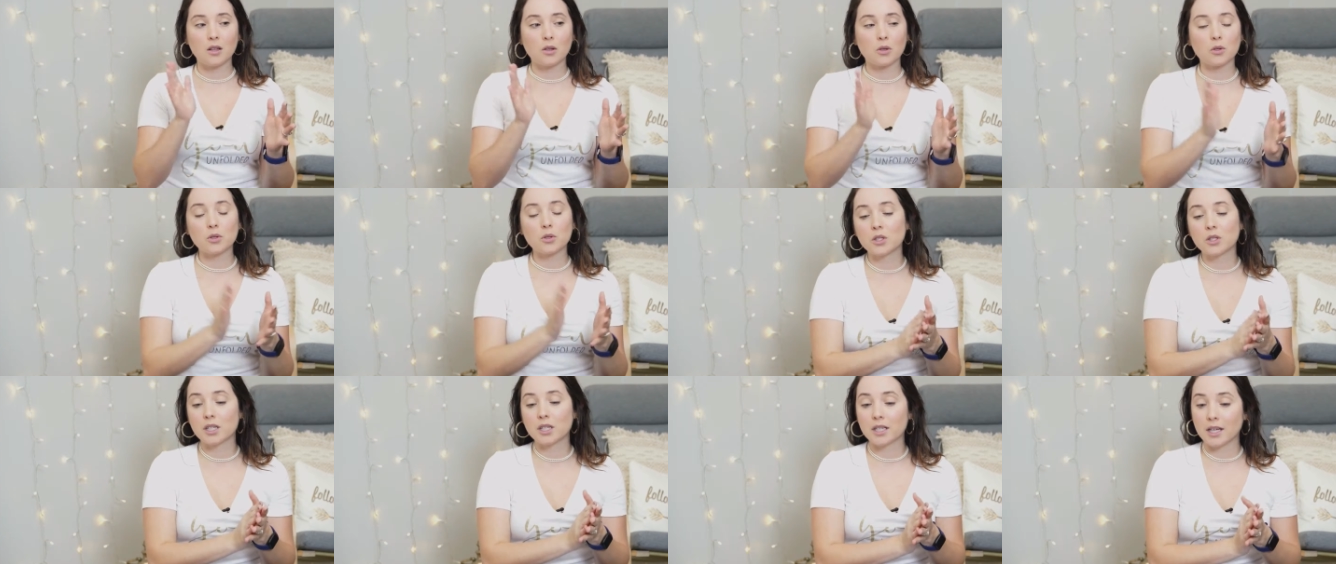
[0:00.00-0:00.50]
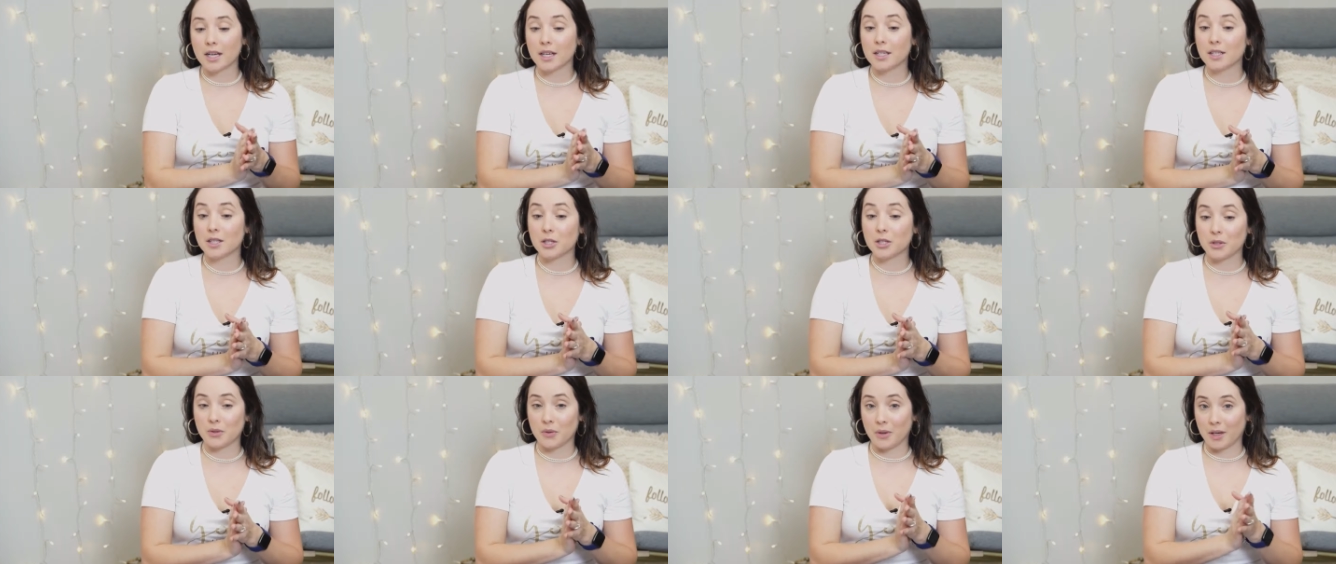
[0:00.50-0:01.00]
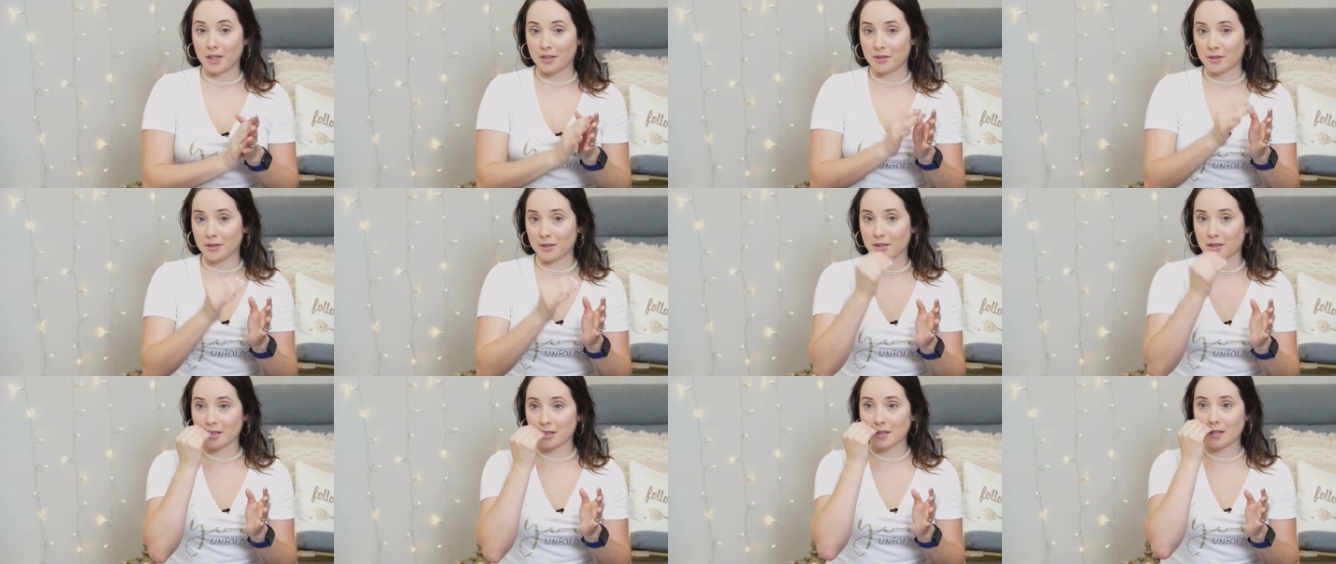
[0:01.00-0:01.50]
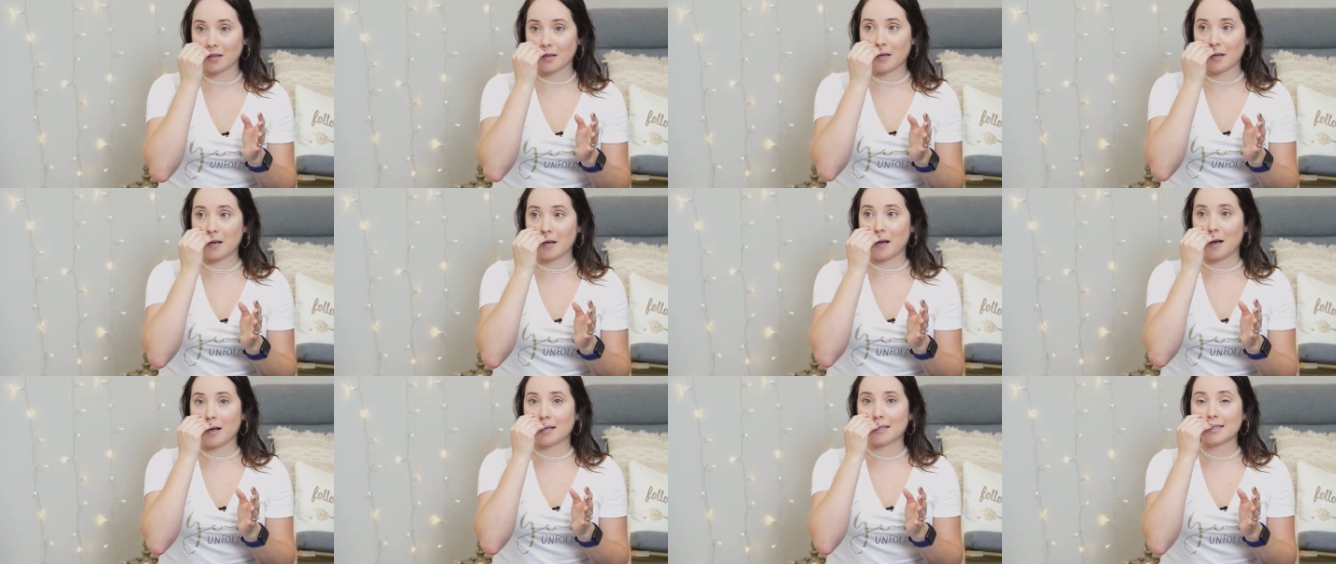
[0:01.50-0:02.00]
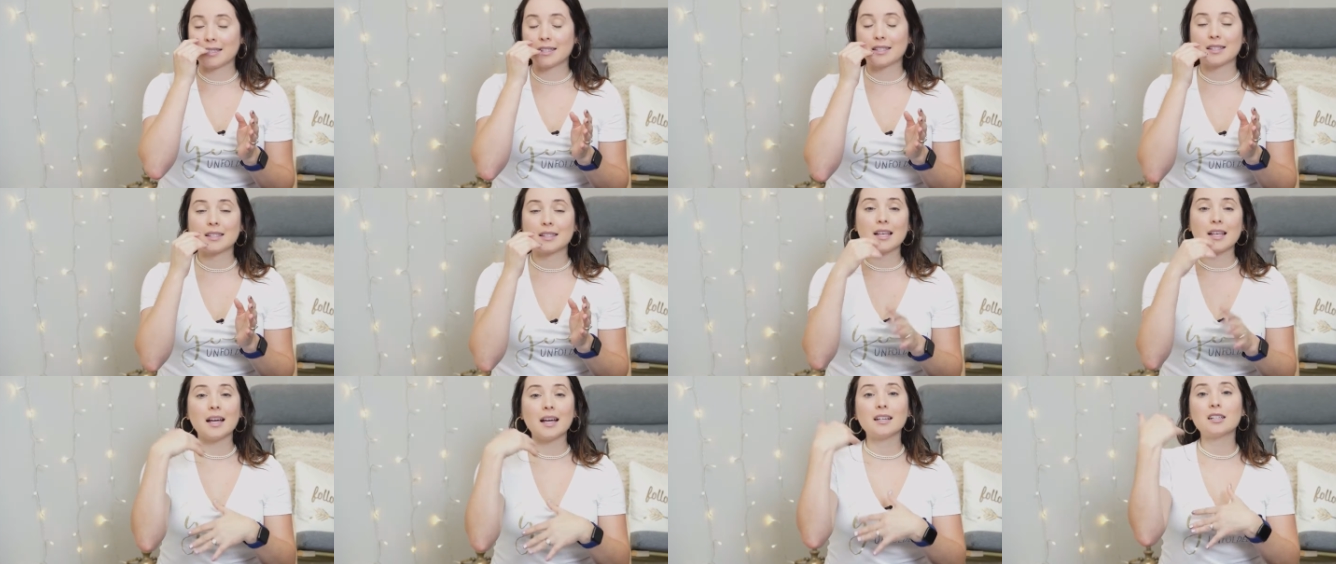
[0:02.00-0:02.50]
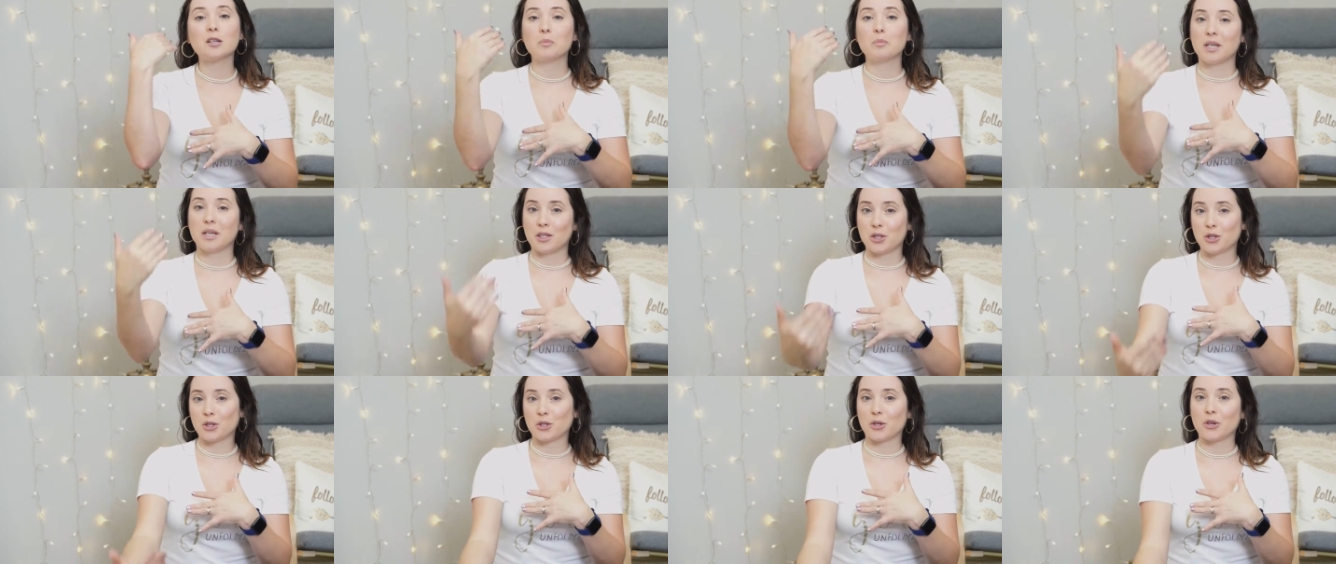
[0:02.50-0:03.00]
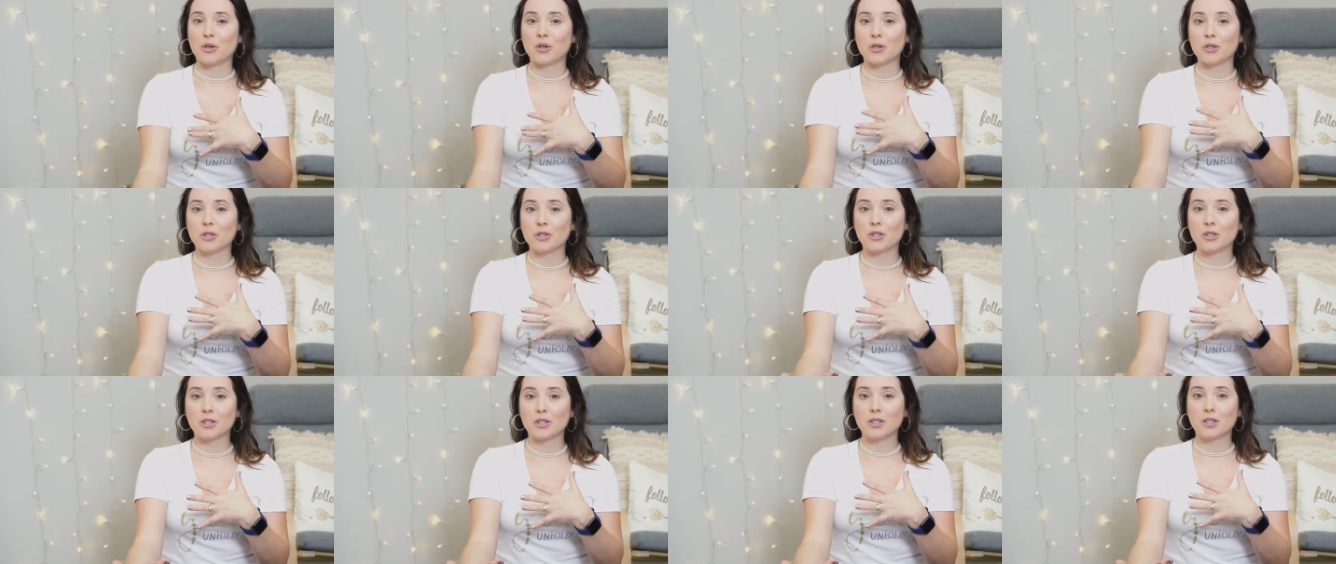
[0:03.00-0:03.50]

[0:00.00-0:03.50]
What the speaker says: Those are integrators. Segmenters